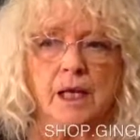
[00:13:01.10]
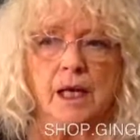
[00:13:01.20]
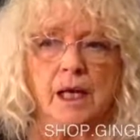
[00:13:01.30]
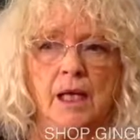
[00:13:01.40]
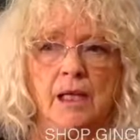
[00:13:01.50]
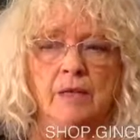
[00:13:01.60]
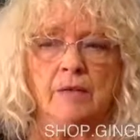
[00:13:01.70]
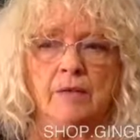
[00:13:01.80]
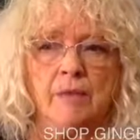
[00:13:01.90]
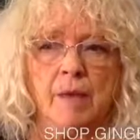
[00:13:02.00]
And it
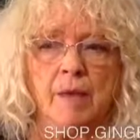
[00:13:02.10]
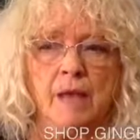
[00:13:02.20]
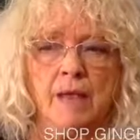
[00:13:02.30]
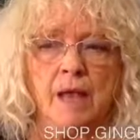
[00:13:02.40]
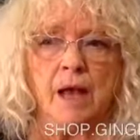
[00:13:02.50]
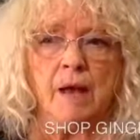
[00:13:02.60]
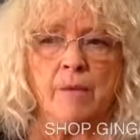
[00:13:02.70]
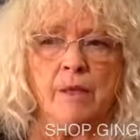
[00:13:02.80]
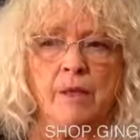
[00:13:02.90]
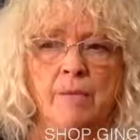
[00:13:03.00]
was amazing how
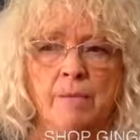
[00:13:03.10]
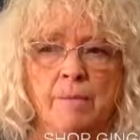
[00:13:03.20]
many